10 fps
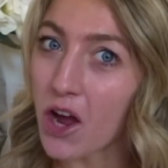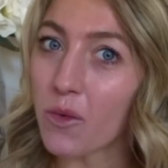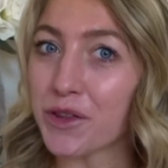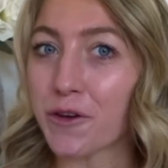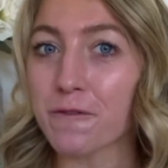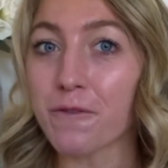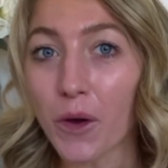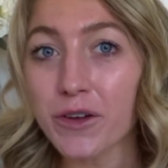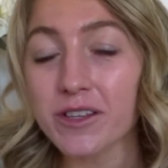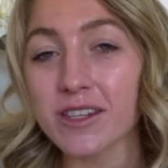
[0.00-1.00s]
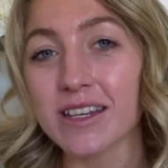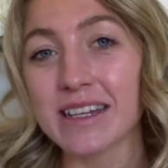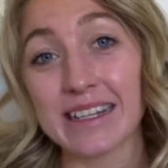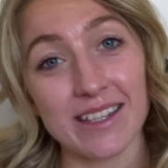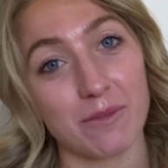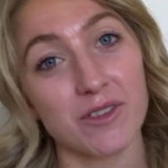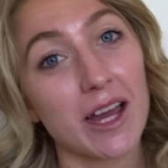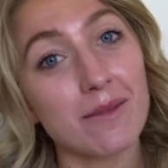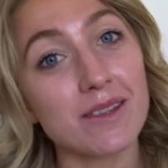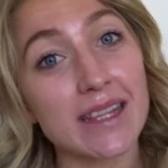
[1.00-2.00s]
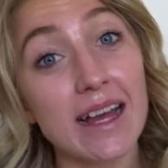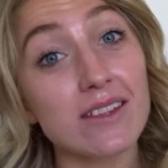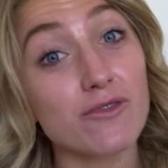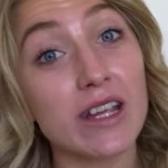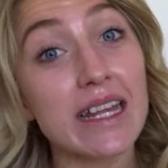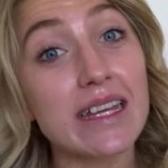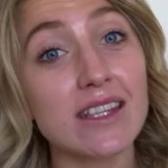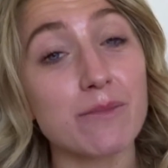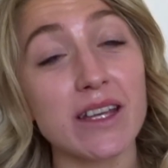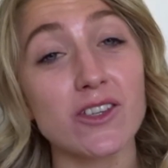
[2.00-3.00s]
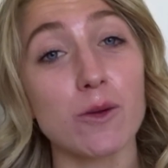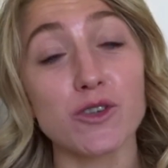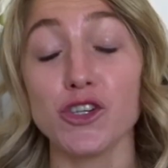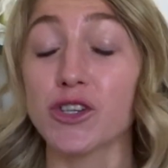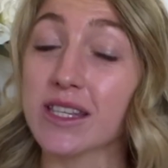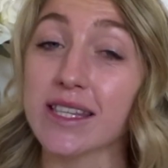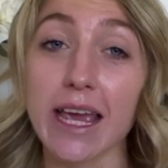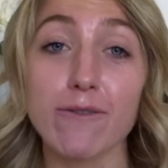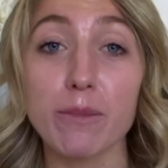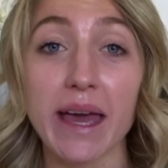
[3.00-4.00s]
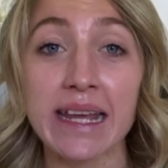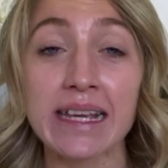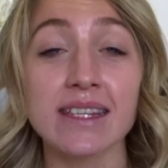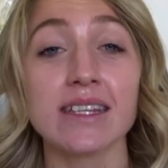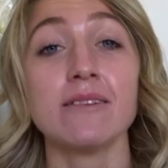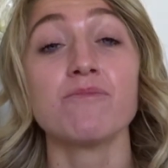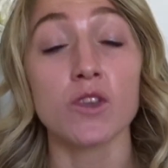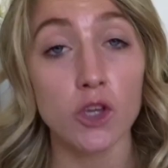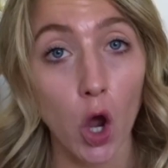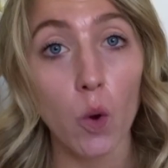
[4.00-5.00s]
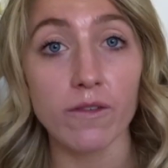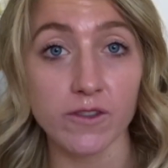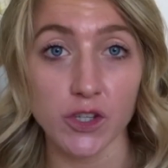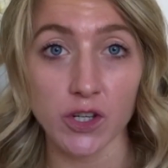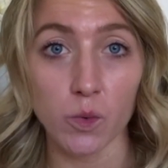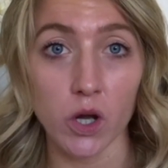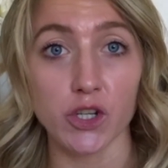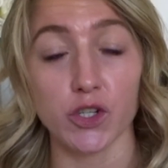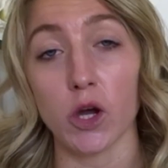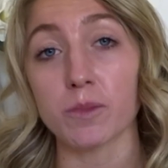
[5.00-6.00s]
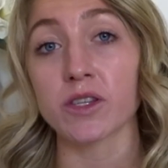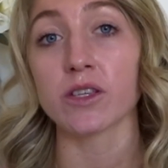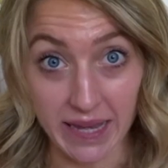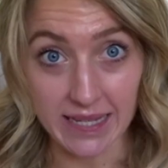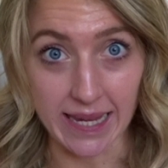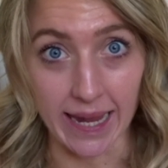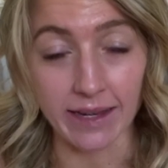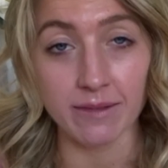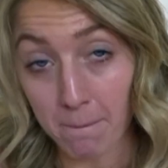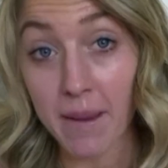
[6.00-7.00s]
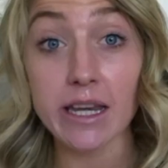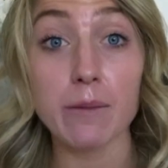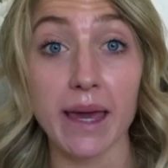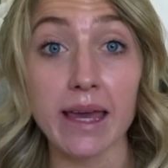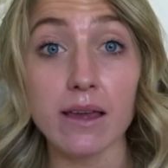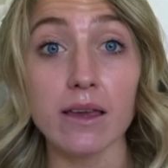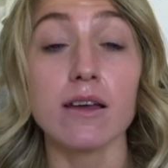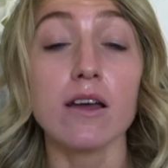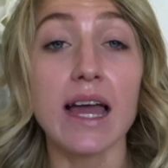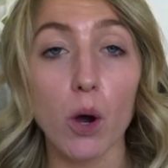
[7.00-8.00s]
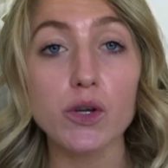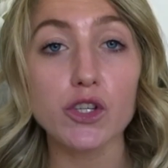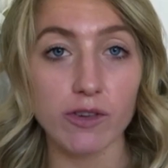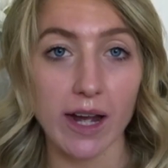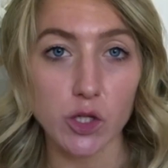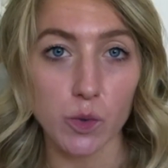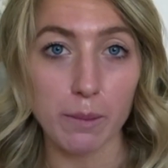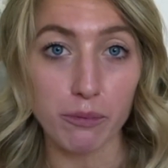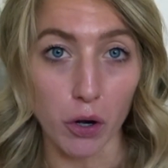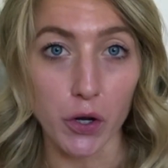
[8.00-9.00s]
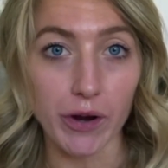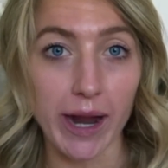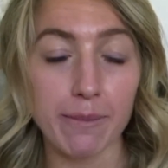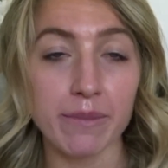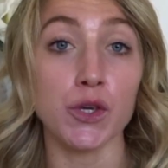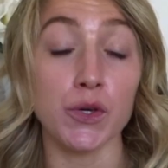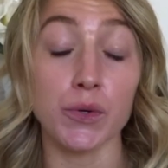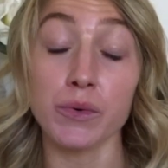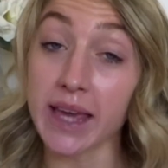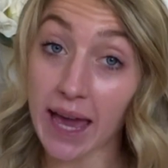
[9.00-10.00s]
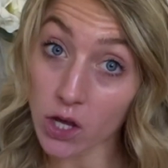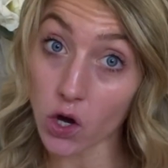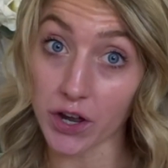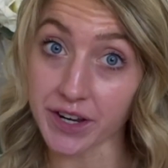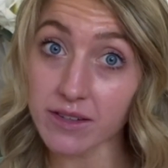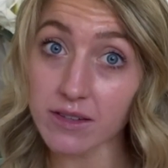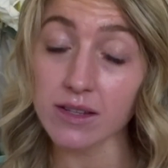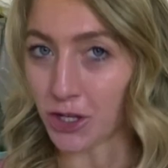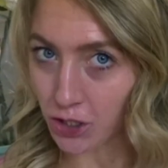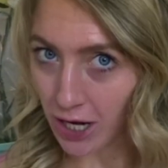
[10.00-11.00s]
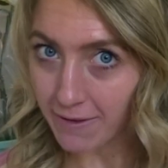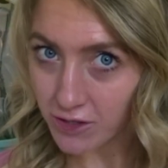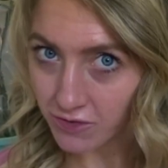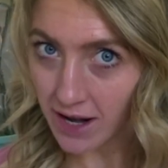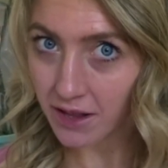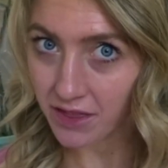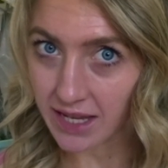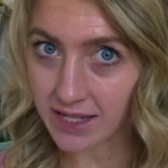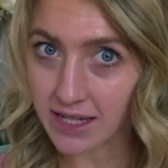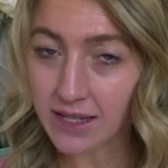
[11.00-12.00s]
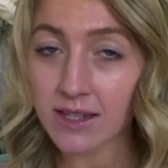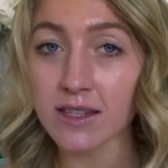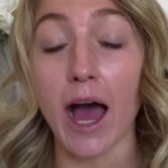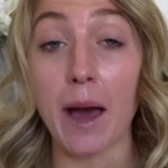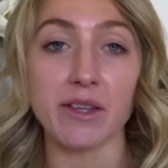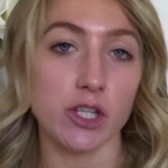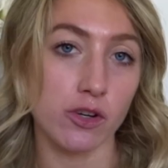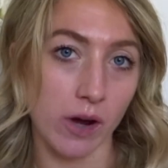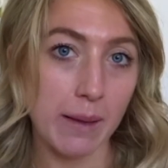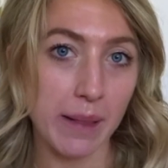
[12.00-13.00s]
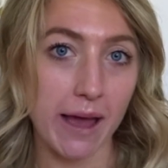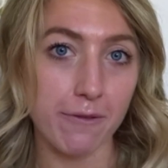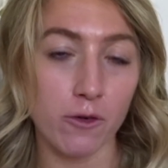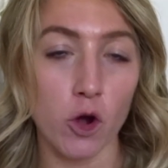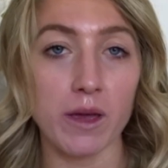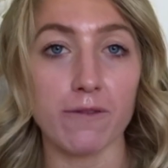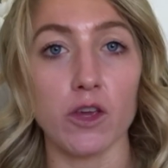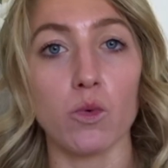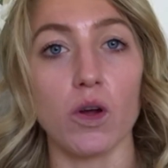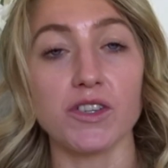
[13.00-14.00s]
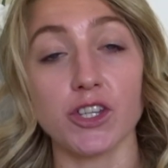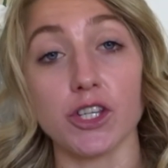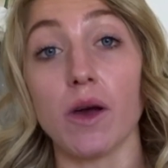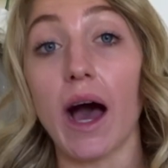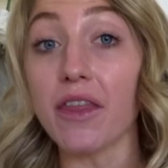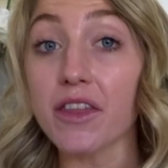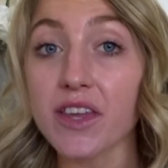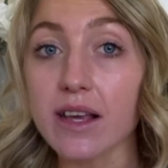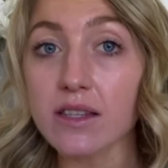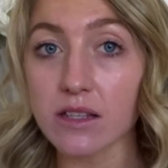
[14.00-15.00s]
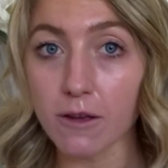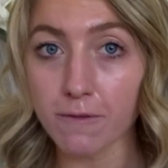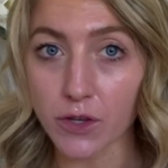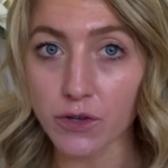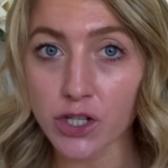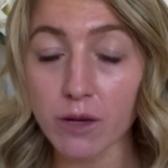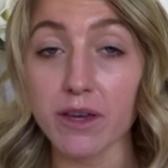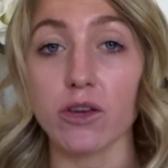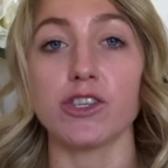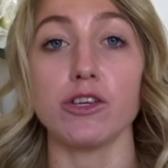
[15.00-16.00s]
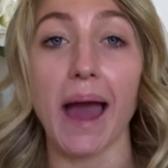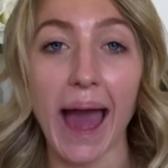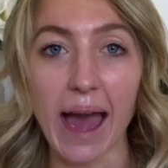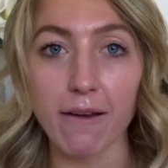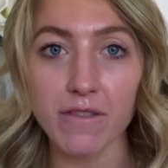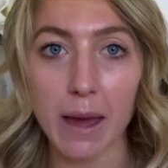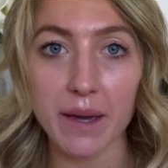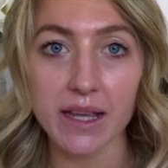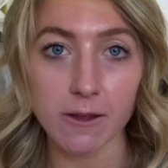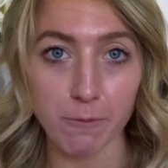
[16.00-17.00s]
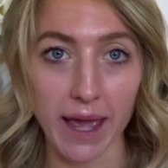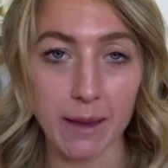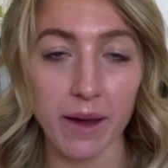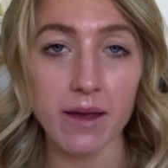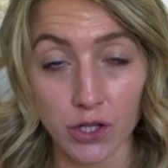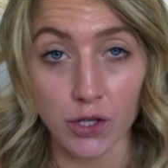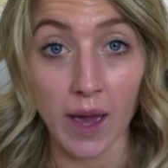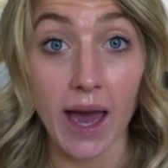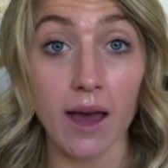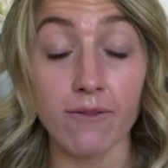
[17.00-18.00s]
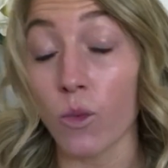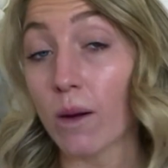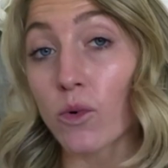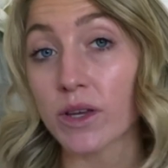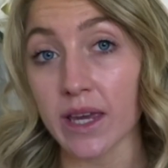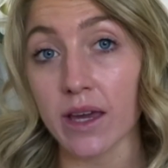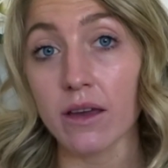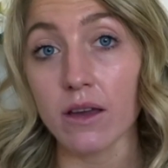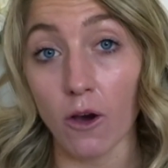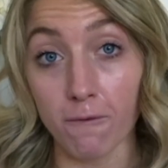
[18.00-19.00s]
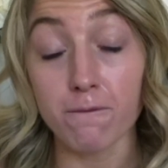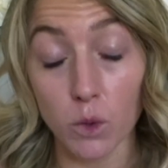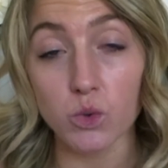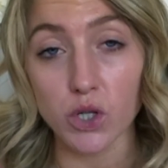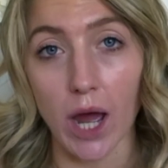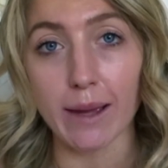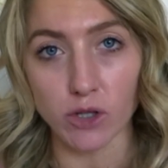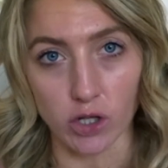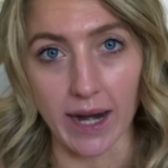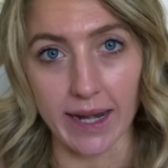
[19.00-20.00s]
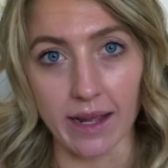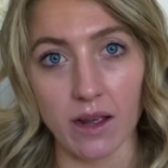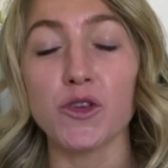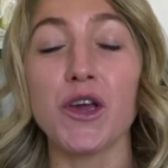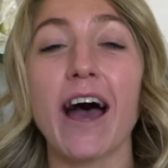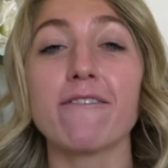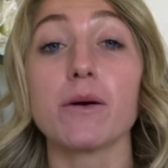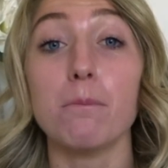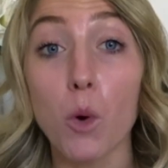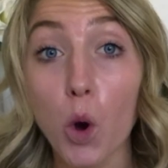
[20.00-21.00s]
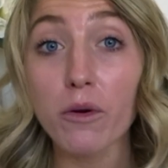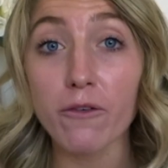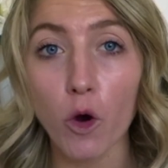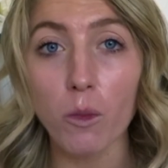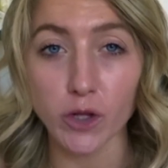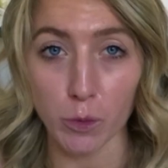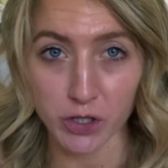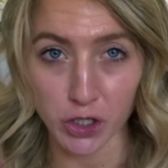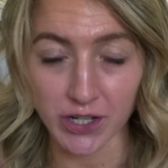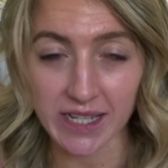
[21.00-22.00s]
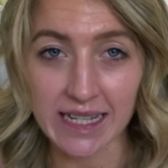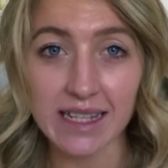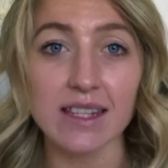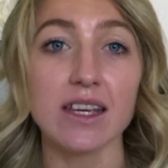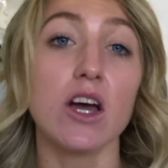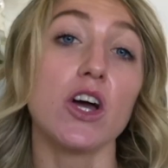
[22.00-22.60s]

with your folks, sometimes that really is the best option. You can save your pennies, go off and do your workshops, be seen. Many pick postgraduate program. You get your honours, you do have to write a thesis. It's a great platform if you want to do other things in the future because you have that piece of paper. You have one more year of full-time training. You have more performance opportunities.